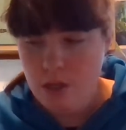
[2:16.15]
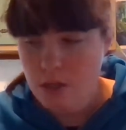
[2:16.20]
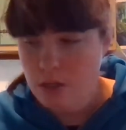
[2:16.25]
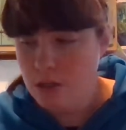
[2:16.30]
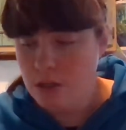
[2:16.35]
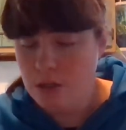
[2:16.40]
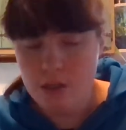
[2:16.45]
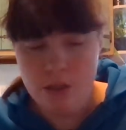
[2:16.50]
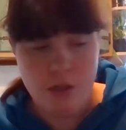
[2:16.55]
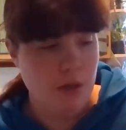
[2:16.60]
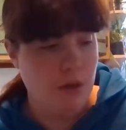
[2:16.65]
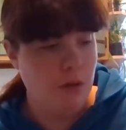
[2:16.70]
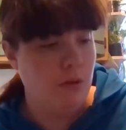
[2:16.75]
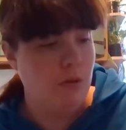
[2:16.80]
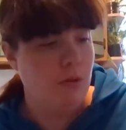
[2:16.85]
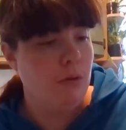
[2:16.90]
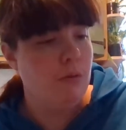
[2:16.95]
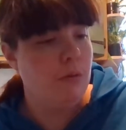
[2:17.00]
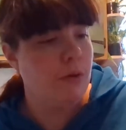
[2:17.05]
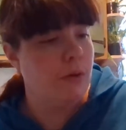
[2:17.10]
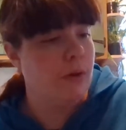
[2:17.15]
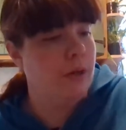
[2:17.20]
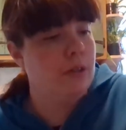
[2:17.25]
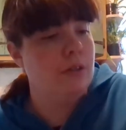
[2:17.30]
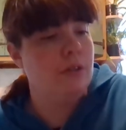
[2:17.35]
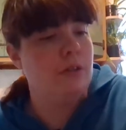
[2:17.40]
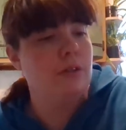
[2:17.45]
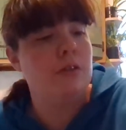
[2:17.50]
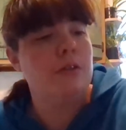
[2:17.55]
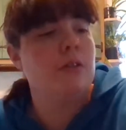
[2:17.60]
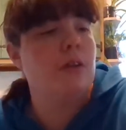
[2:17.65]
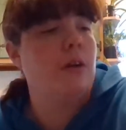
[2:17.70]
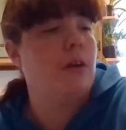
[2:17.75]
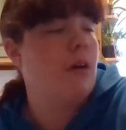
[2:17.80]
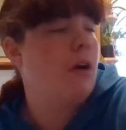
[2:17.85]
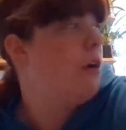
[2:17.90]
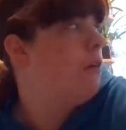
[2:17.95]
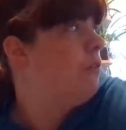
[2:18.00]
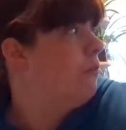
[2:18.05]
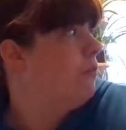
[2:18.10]
So what we're going to do to start
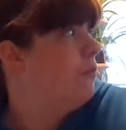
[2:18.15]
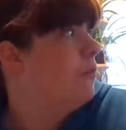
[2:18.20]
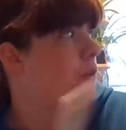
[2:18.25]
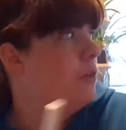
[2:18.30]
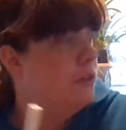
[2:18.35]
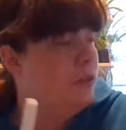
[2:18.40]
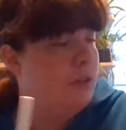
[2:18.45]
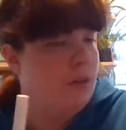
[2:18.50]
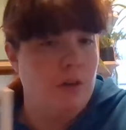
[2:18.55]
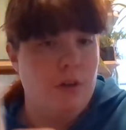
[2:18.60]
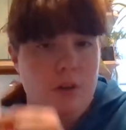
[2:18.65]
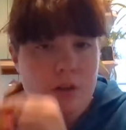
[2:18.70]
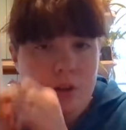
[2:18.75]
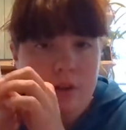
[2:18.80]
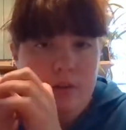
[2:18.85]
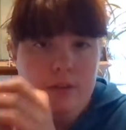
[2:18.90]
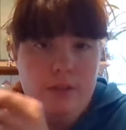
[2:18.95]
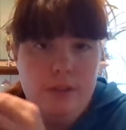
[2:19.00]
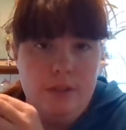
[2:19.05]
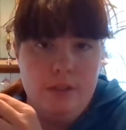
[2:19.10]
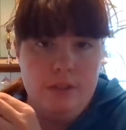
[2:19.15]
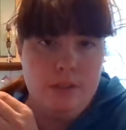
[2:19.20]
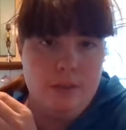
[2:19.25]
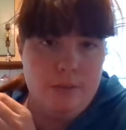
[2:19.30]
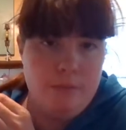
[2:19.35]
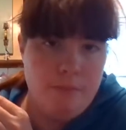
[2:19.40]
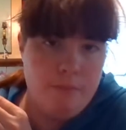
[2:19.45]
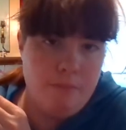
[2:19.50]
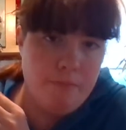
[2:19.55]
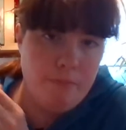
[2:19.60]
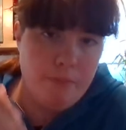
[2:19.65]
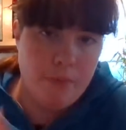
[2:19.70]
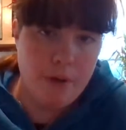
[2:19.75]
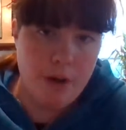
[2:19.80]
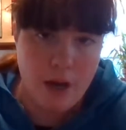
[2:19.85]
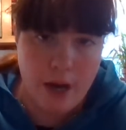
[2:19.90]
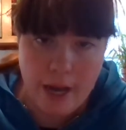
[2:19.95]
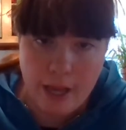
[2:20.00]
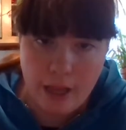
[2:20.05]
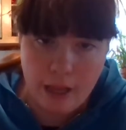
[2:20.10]
off is I'm going to use this
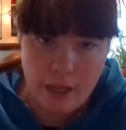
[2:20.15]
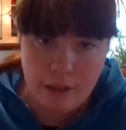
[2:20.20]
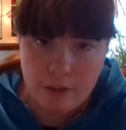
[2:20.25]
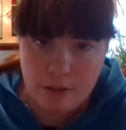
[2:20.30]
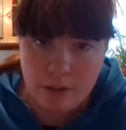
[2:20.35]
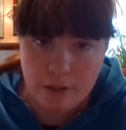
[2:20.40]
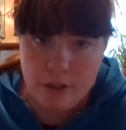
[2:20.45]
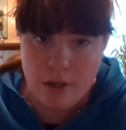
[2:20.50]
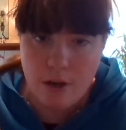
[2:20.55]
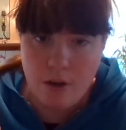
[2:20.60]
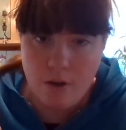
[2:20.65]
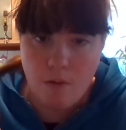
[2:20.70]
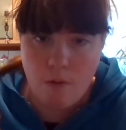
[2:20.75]
highlighter,